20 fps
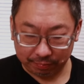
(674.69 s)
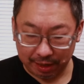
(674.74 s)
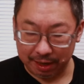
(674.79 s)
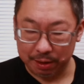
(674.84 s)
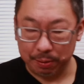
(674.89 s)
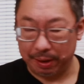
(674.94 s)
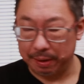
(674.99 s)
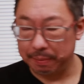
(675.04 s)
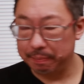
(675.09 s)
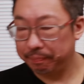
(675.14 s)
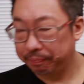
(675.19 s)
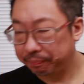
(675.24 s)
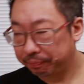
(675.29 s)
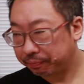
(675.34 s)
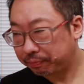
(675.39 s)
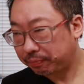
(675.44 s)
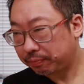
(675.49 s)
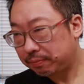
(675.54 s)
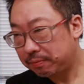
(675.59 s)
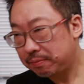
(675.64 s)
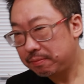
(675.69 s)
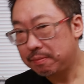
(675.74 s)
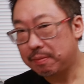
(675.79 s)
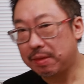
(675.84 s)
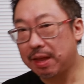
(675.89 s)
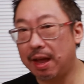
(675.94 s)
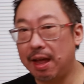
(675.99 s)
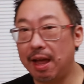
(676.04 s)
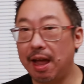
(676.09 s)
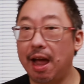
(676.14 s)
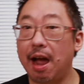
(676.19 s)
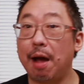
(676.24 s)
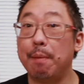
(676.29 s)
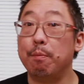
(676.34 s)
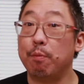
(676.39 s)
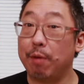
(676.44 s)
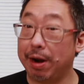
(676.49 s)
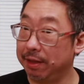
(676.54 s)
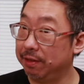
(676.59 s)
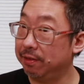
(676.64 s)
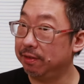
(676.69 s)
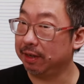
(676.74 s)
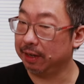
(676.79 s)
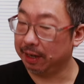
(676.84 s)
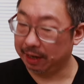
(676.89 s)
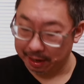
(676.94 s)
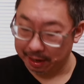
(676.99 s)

Anyway, I'm ranting